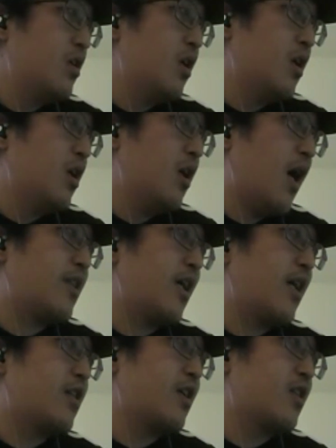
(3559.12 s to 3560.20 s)

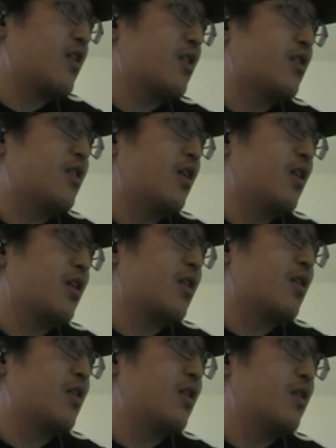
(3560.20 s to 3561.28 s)
I think like
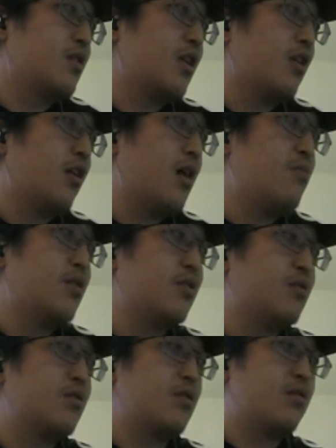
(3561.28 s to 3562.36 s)
a D
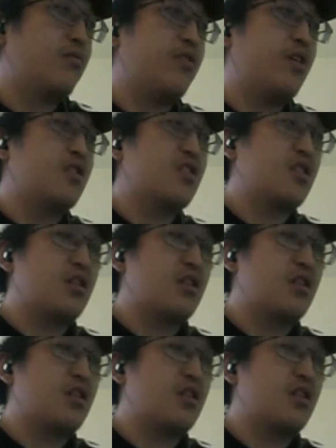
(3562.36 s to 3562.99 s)
lineman fits.